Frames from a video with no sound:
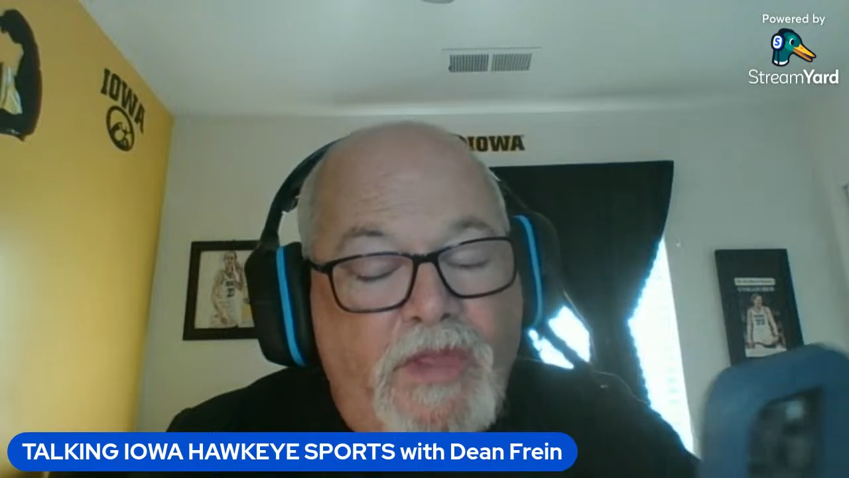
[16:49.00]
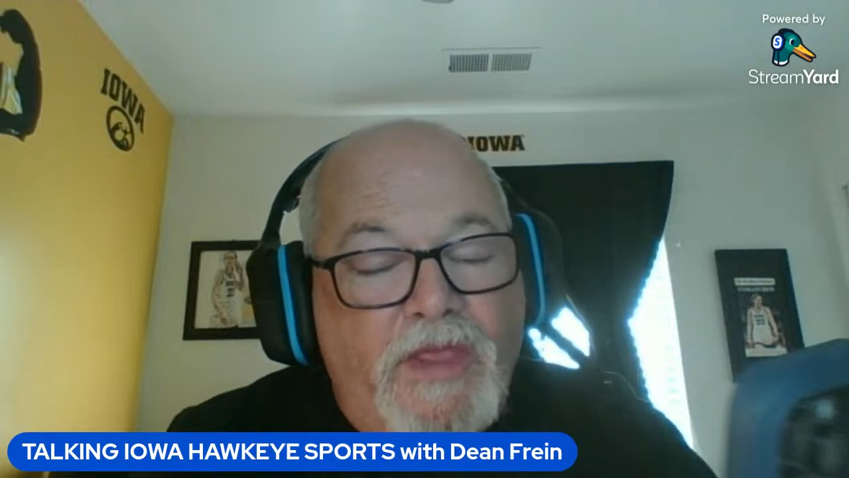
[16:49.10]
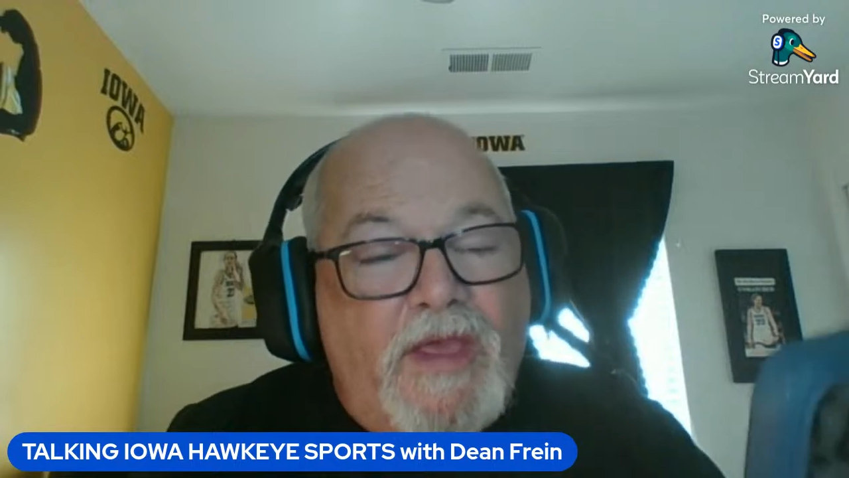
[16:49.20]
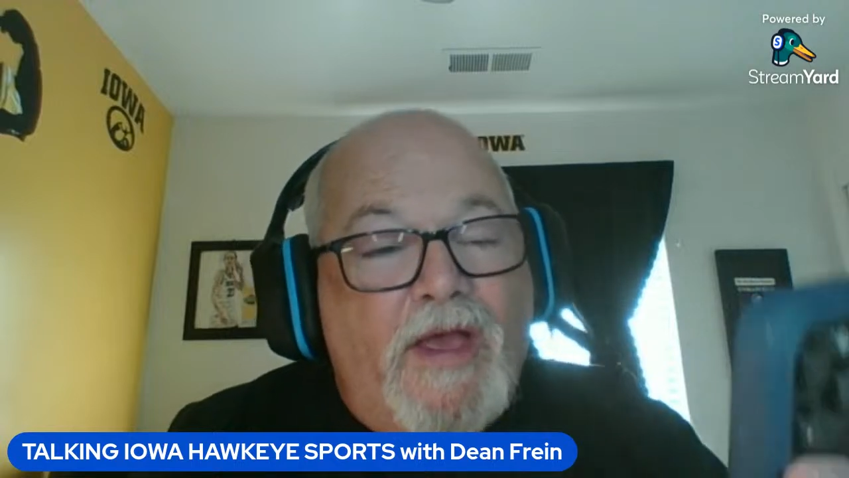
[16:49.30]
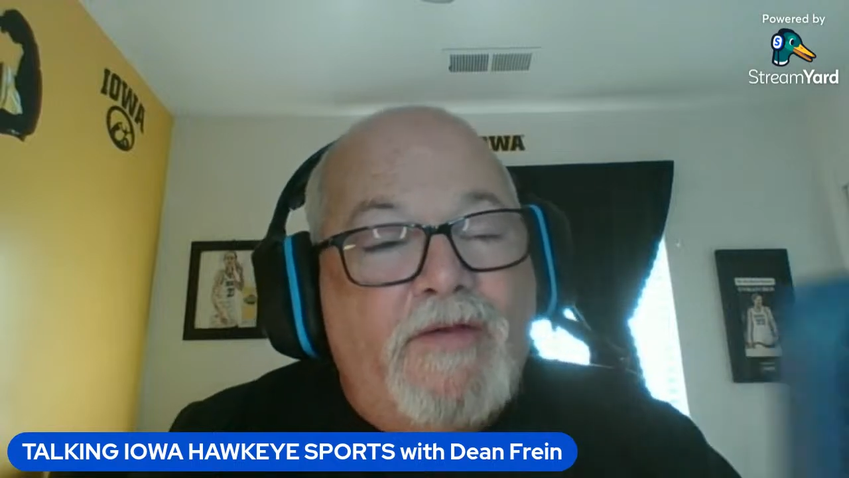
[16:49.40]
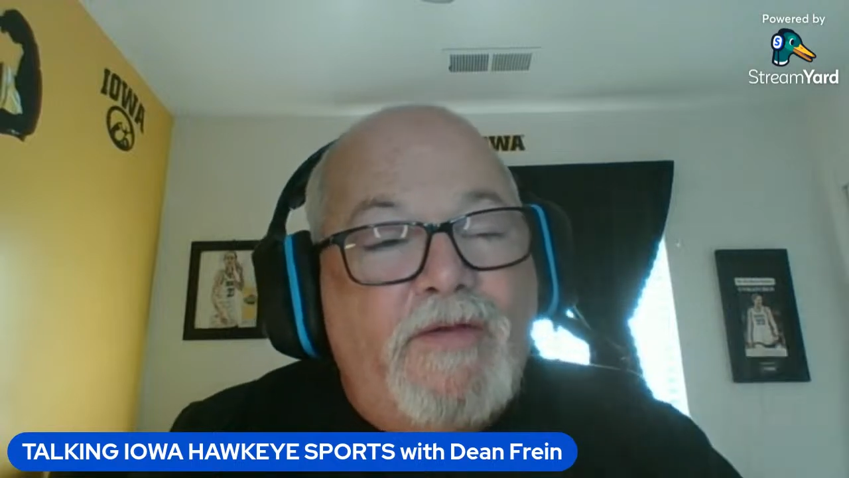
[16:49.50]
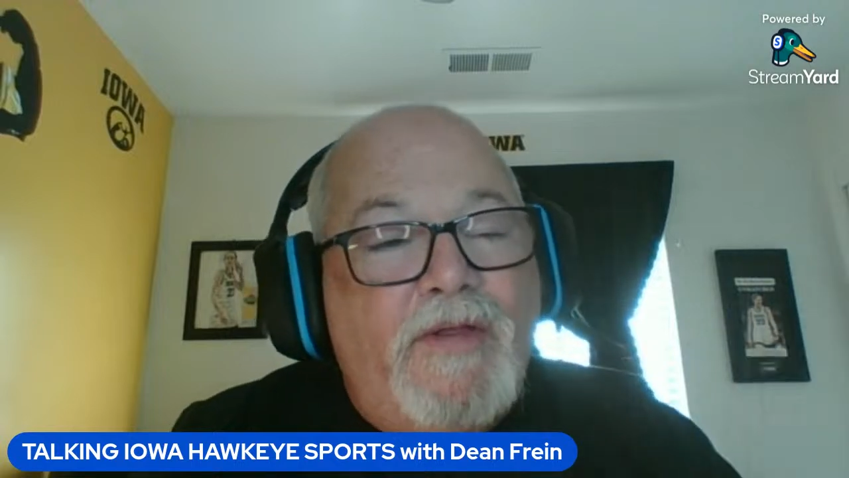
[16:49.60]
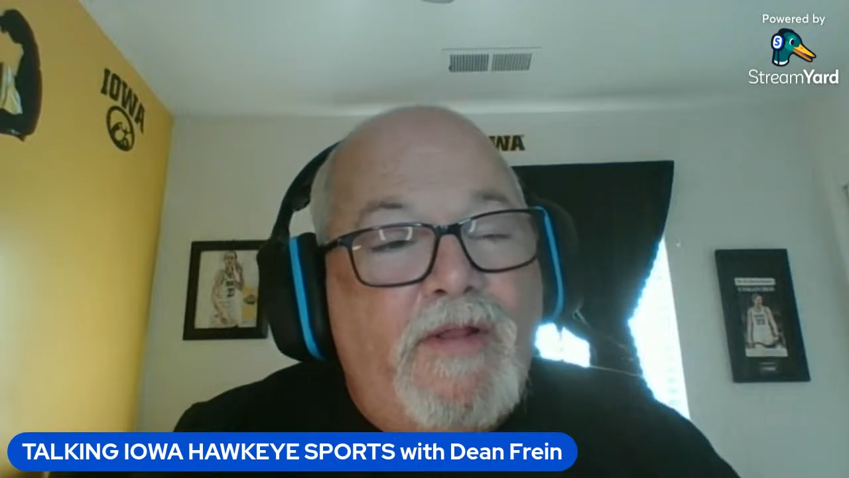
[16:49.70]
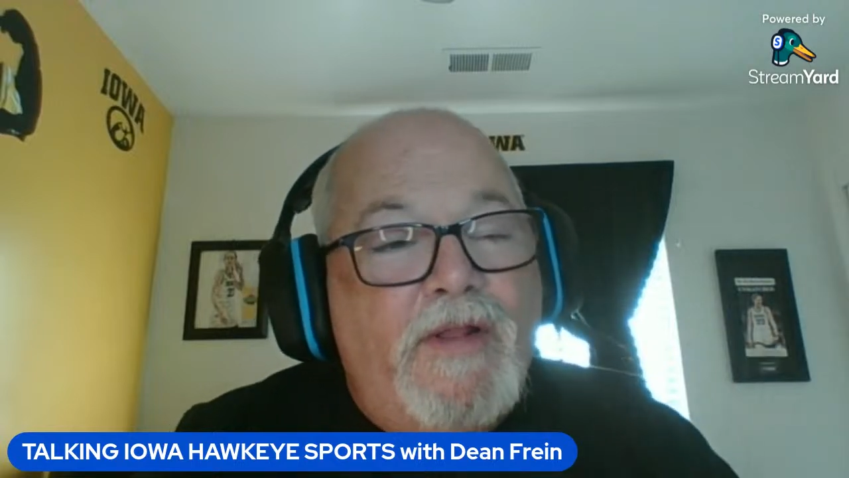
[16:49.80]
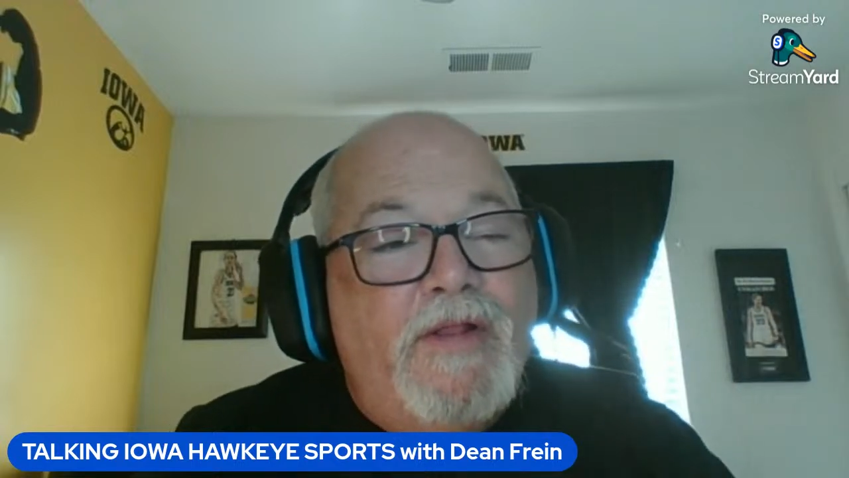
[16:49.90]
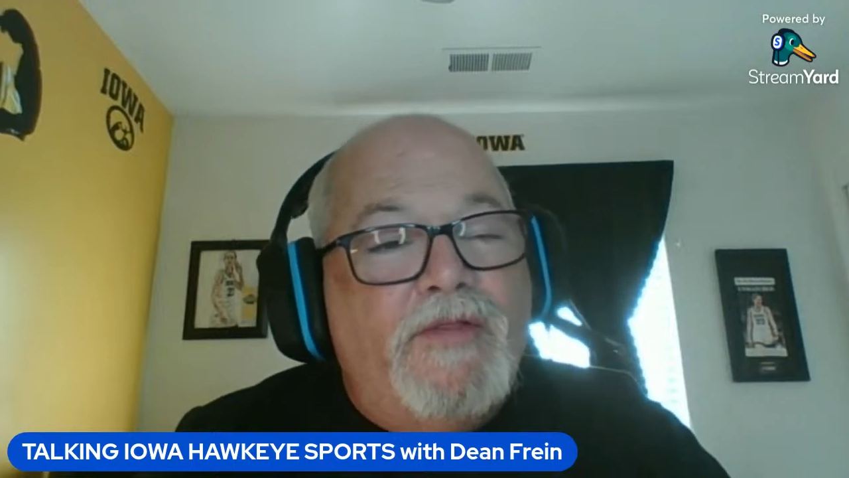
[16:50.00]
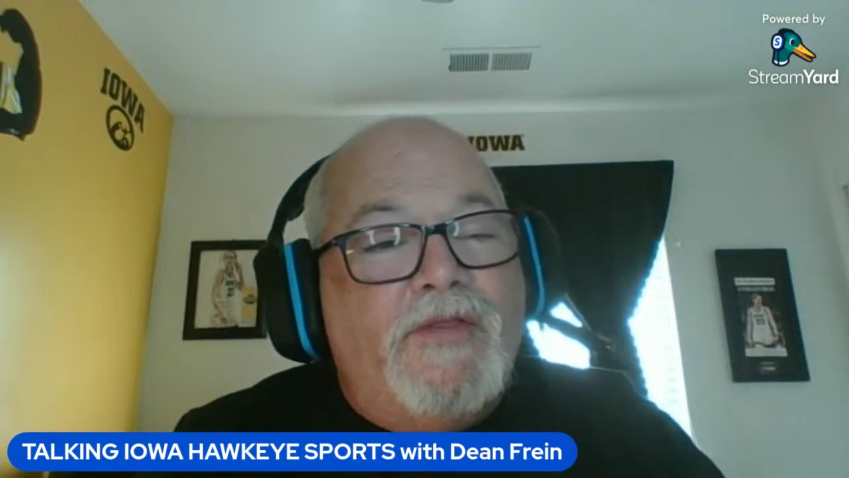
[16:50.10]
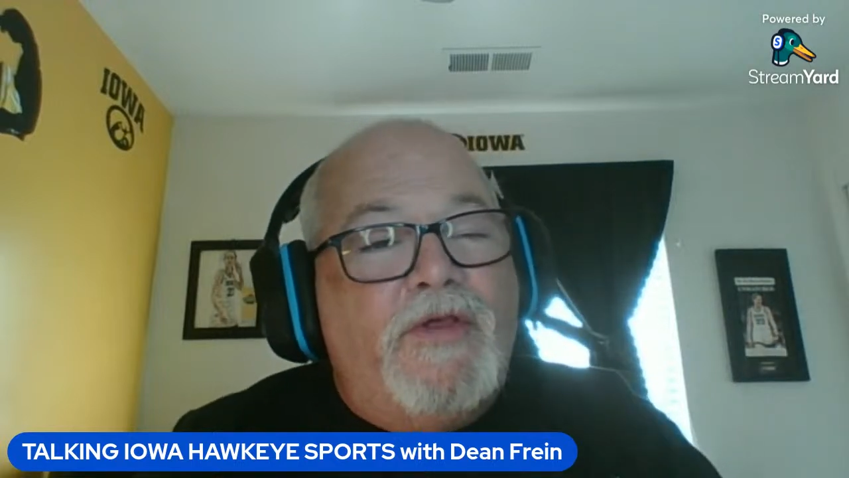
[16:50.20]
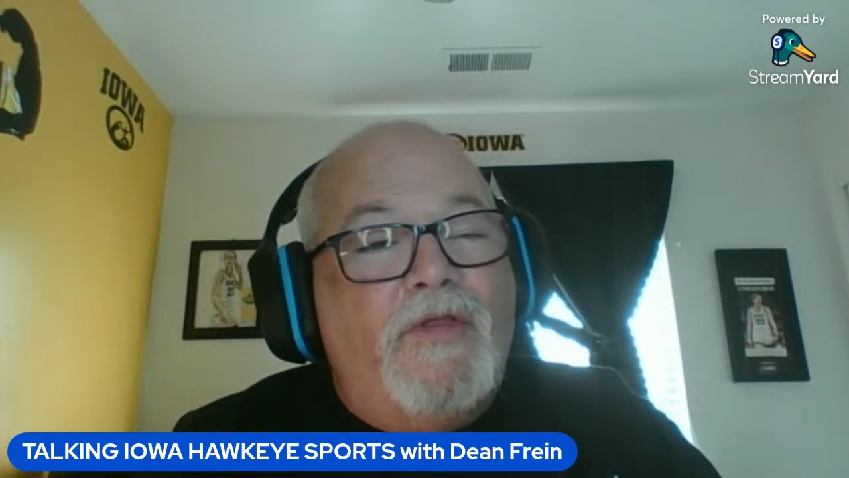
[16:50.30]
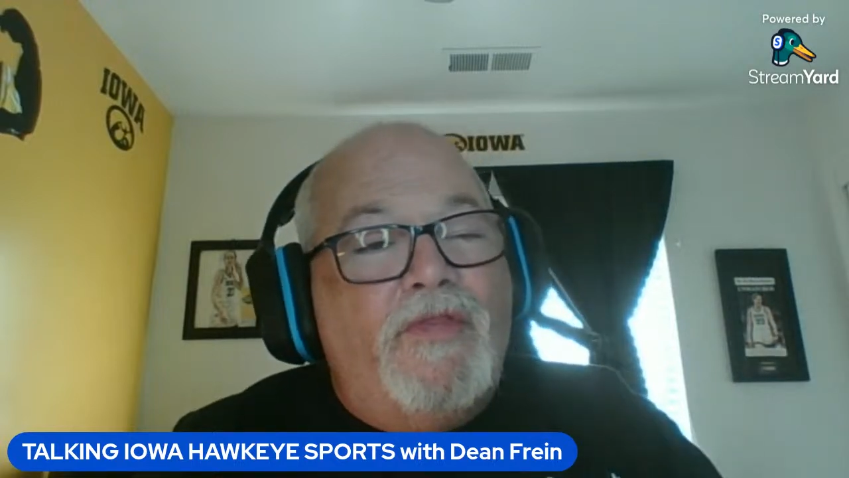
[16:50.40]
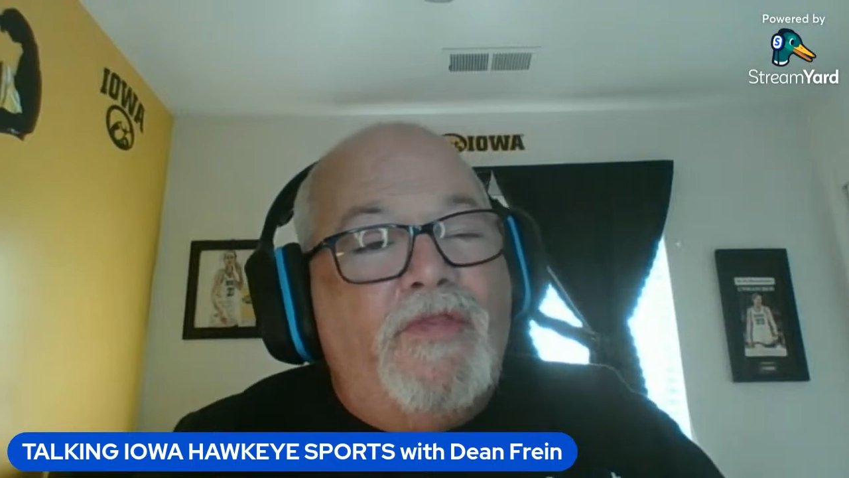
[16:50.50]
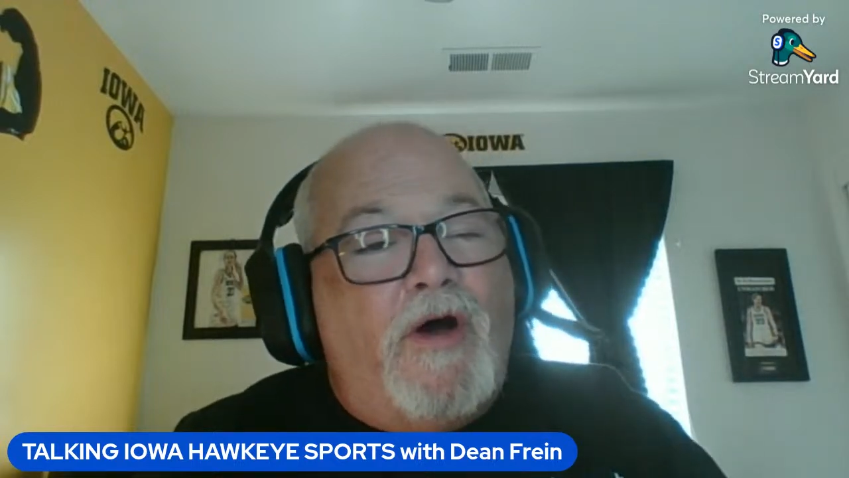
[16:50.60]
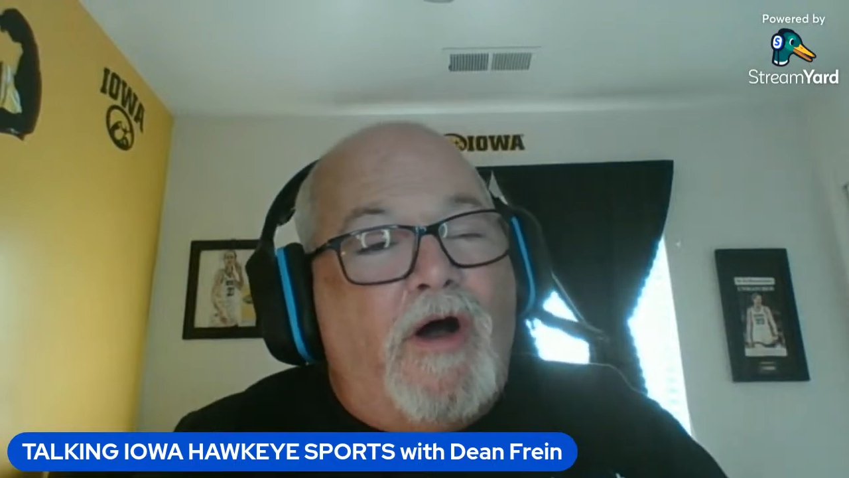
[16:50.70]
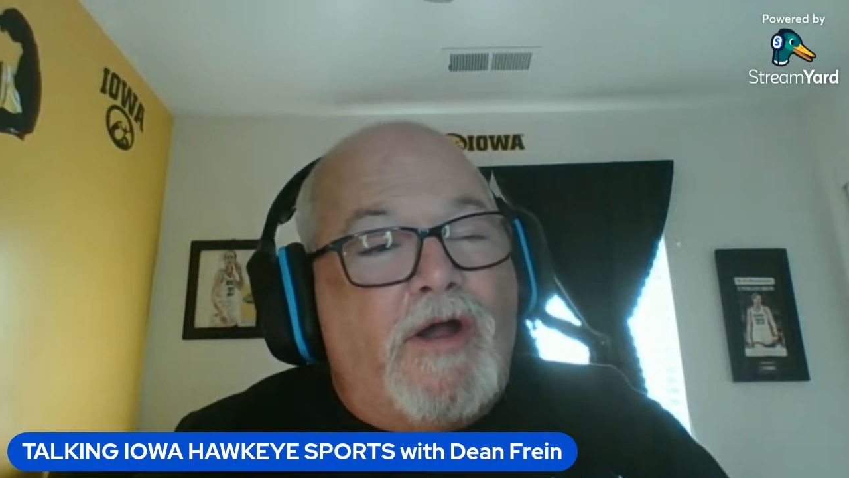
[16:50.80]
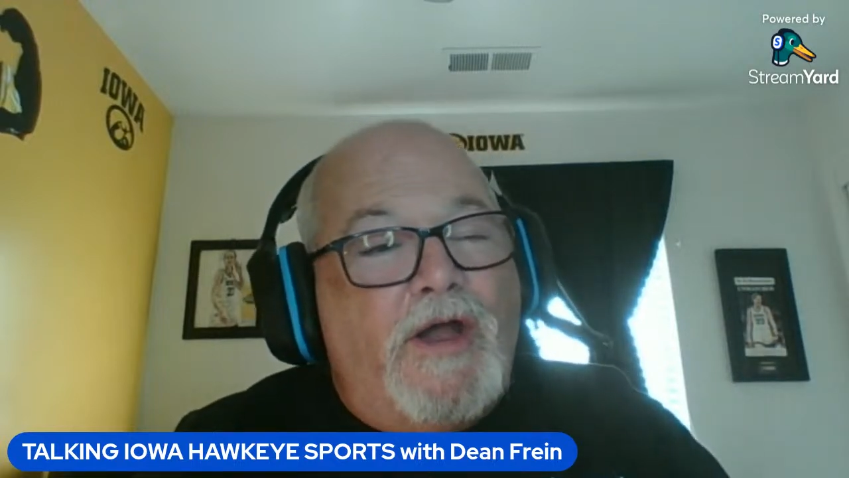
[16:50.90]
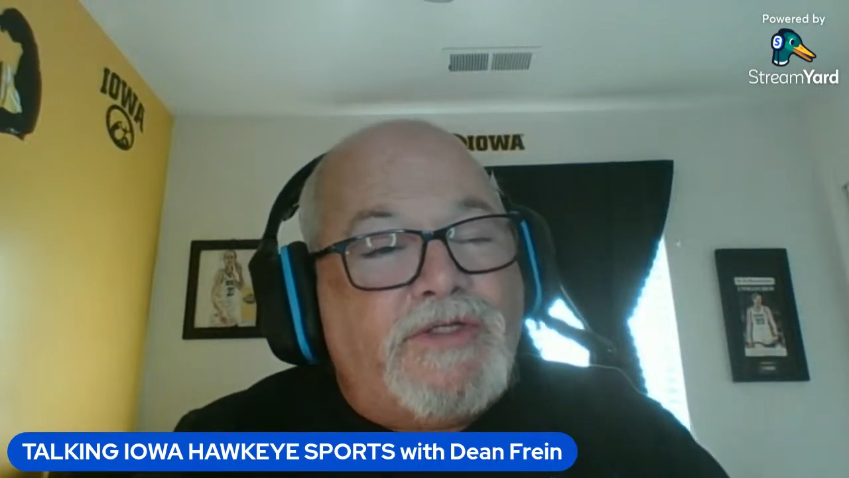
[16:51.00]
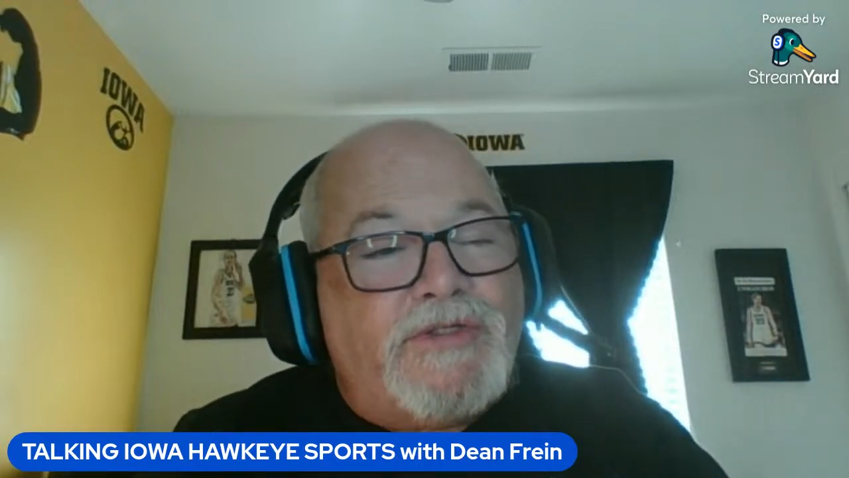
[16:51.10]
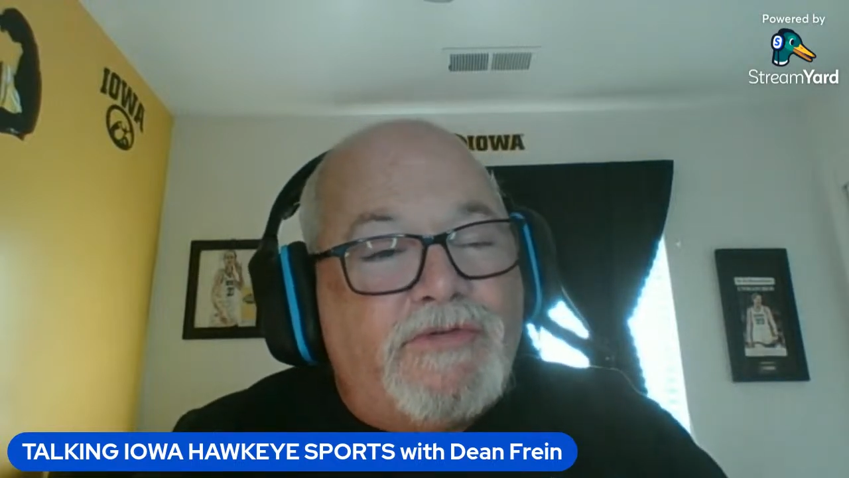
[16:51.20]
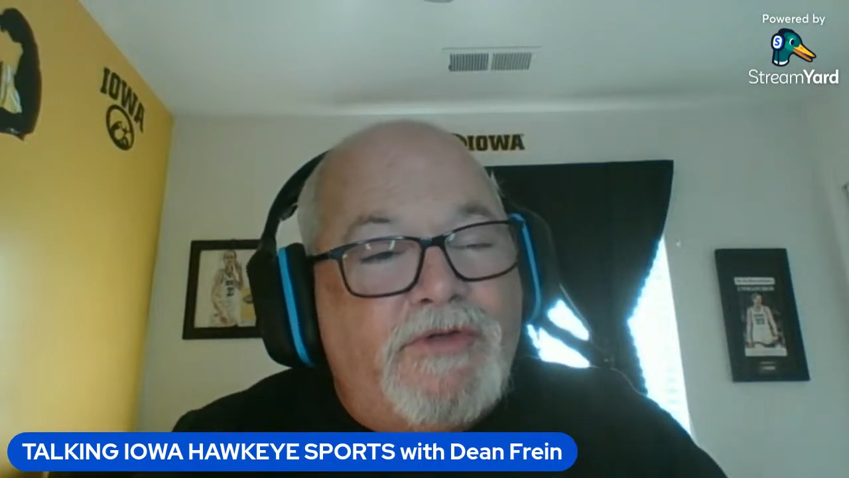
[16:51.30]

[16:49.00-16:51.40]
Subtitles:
Yeah, the Hawkeyes,